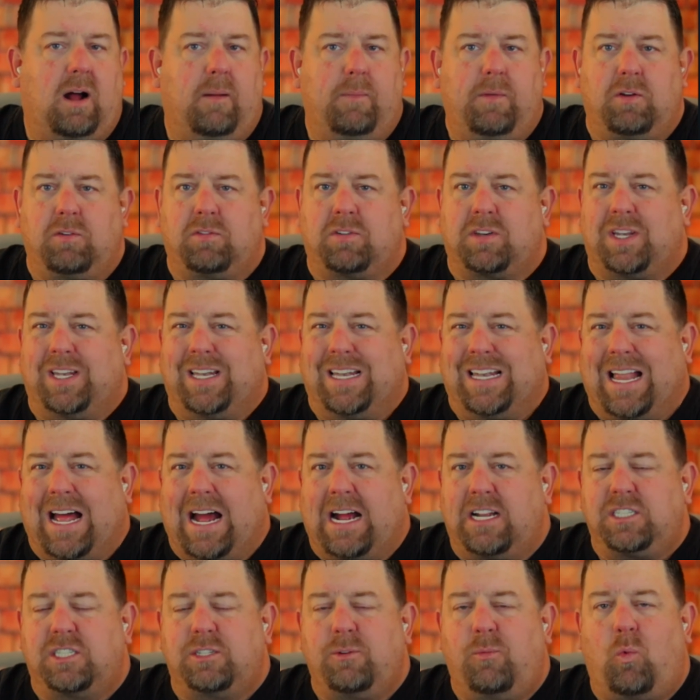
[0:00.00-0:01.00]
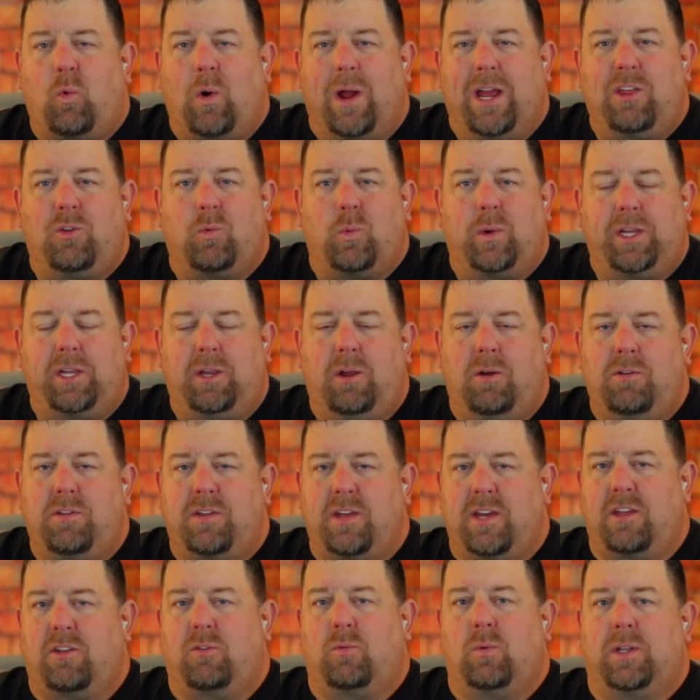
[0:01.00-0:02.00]
There's lots of ways we use
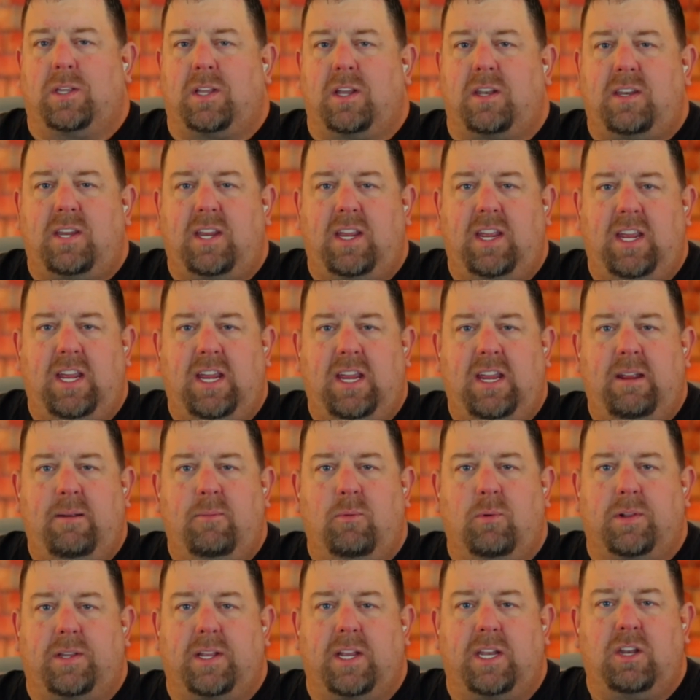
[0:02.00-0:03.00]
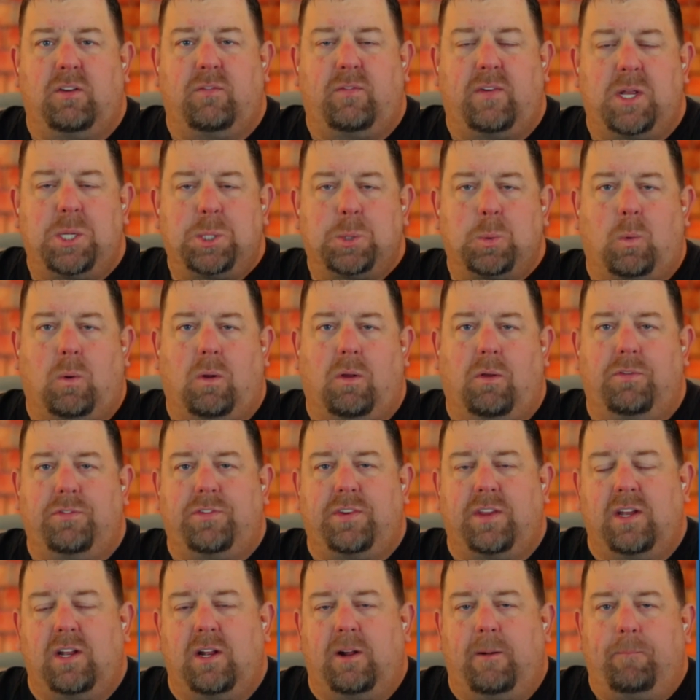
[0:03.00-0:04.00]
this with a team, with
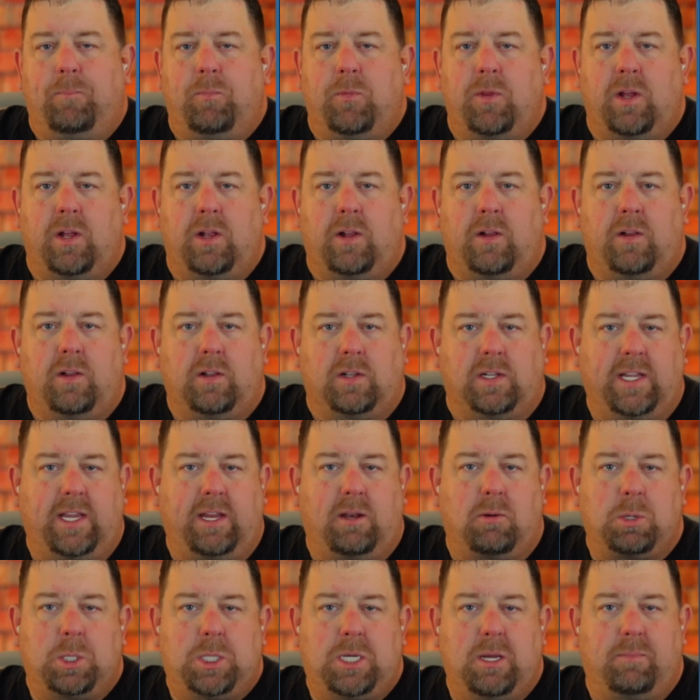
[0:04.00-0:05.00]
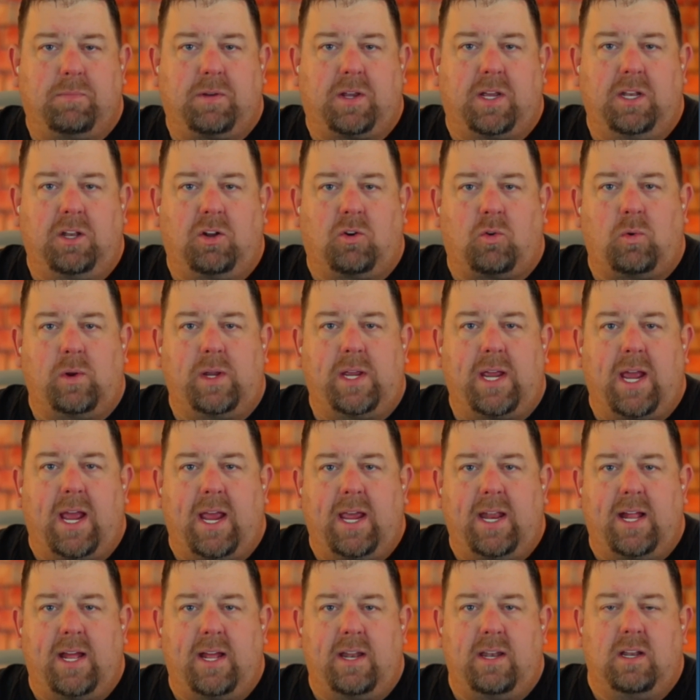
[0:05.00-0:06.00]
individuals. Leadership can
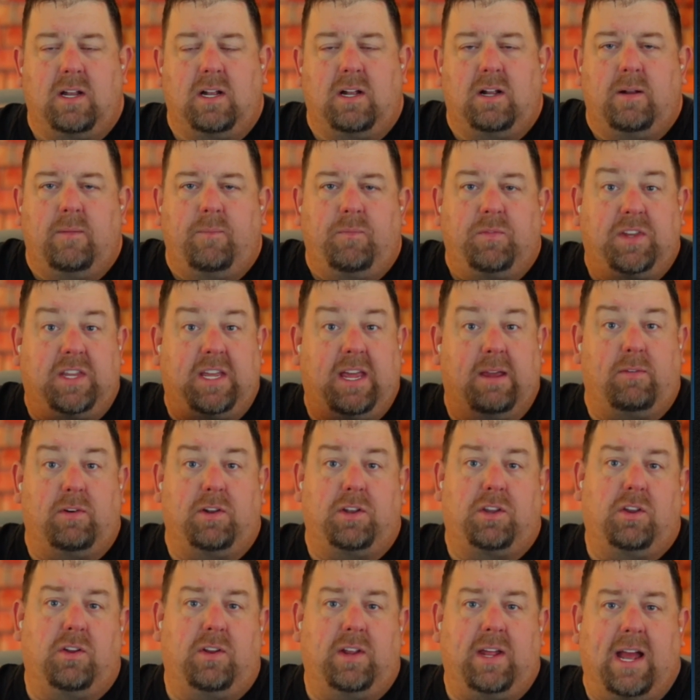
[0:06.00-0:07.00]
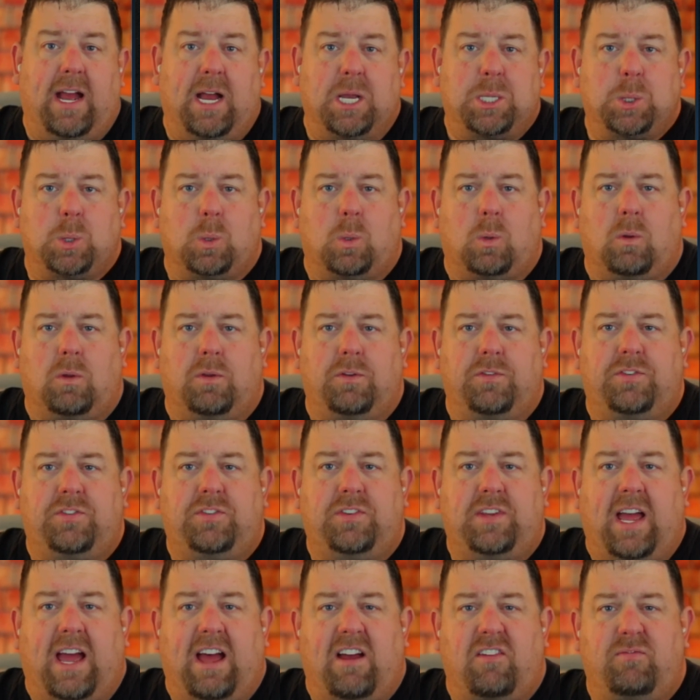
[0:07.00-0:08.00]
create it, give it to the actual
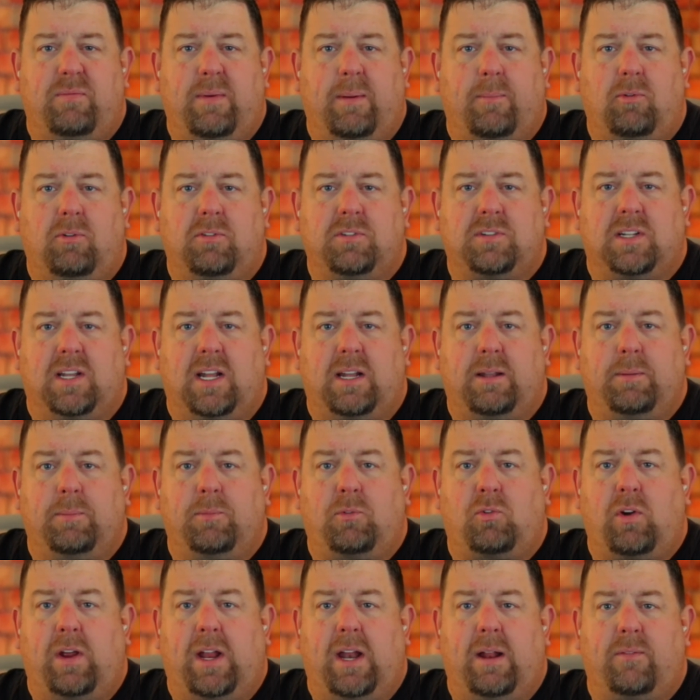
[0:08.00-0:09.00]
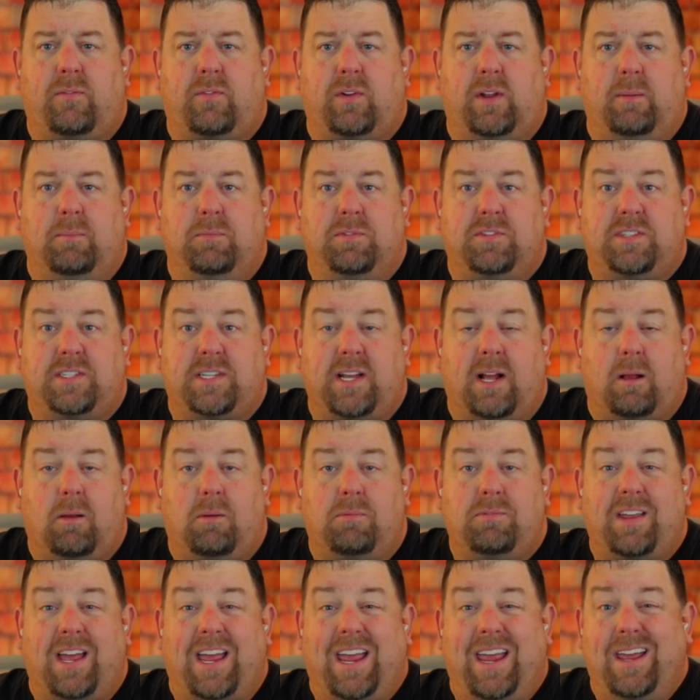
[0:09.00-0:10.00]
staff members and let them create it for
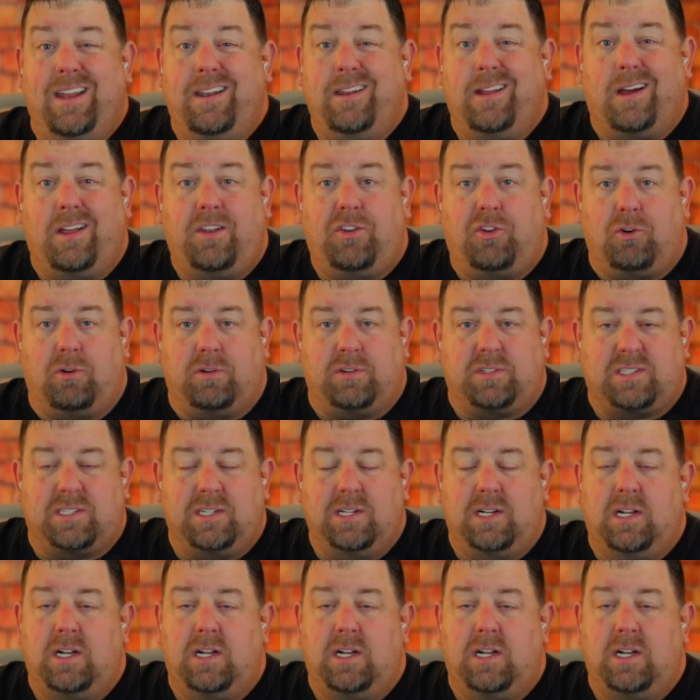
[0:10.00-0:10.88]
themselves and others.